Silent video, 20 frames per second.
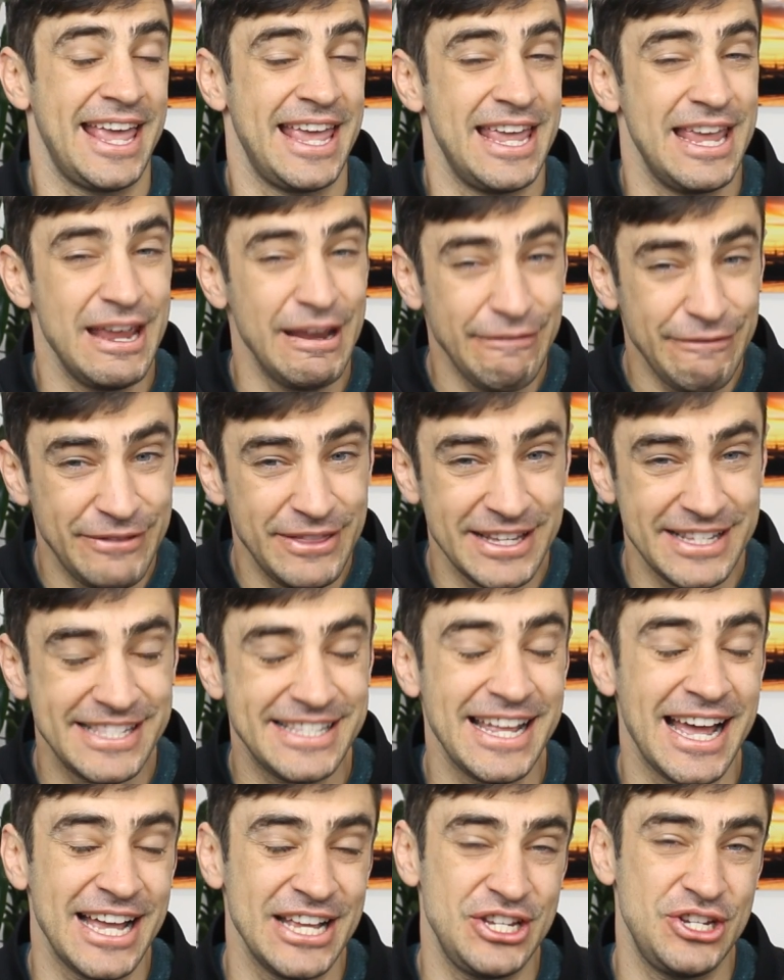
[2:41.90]
If the
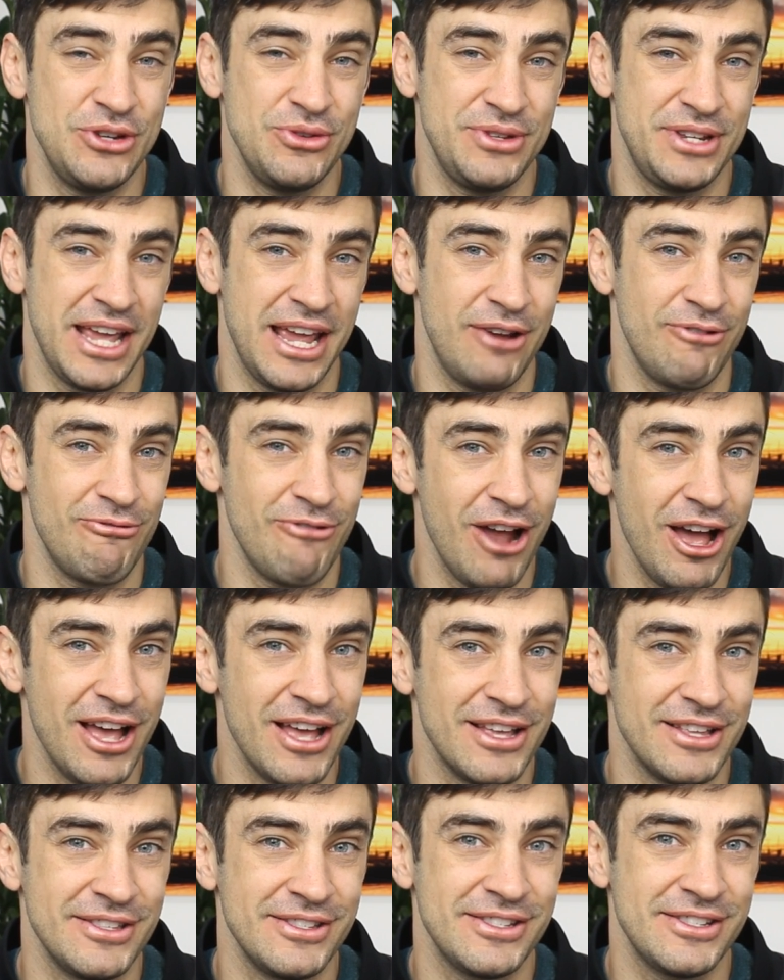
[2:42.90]
statute date
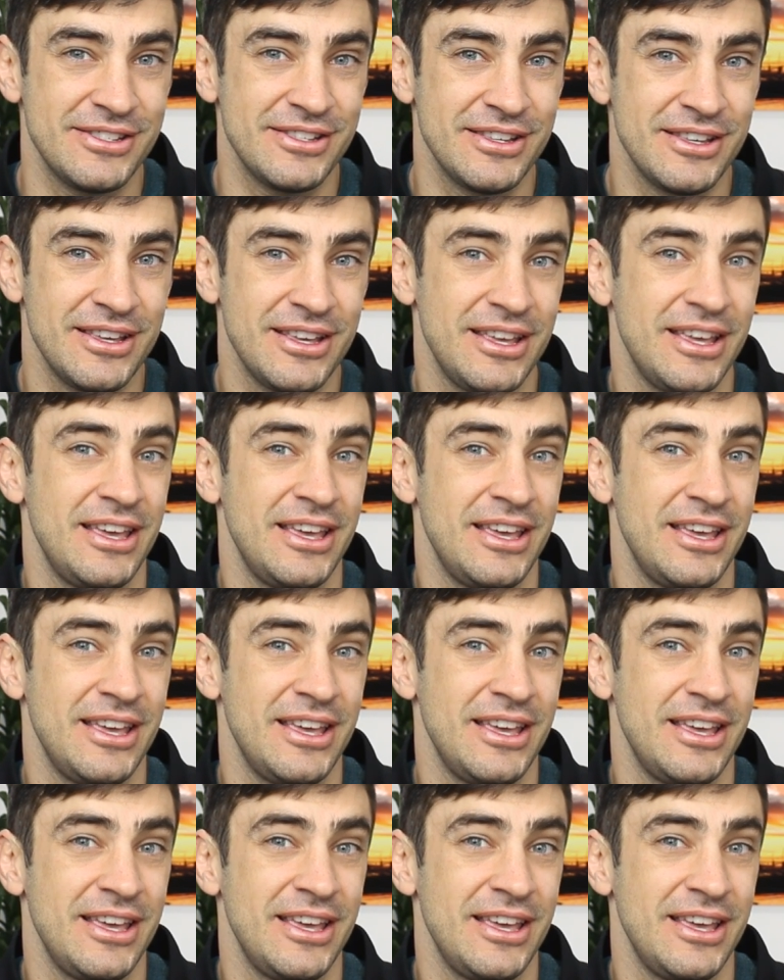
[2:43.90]
runs,